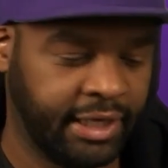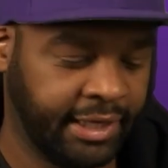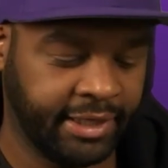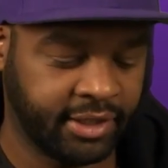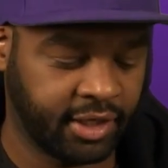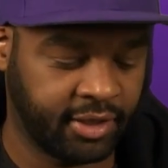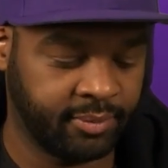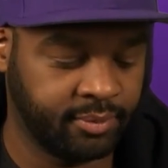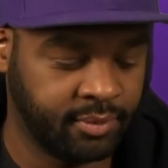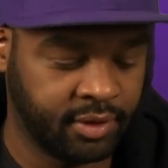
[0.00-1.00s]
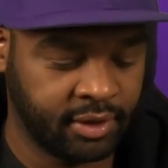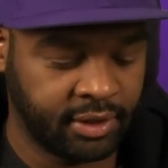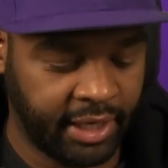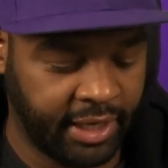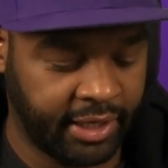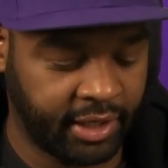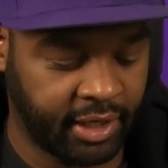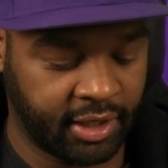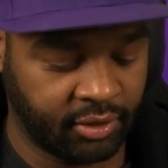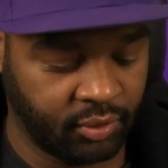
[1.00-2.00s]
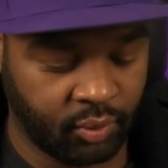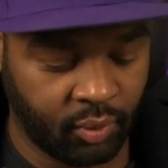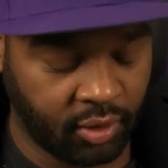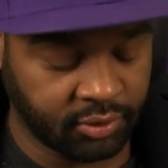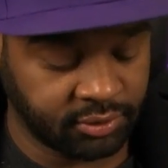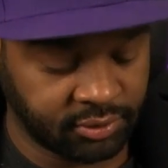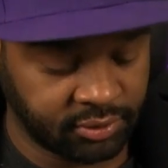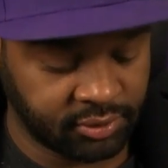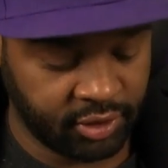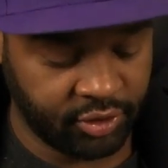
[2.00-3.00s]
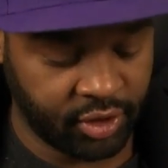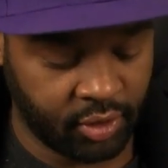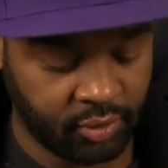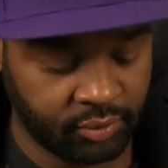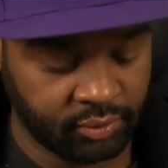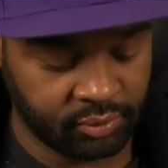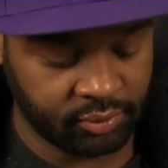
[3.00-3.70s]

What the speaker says: And Luke Walton, you know,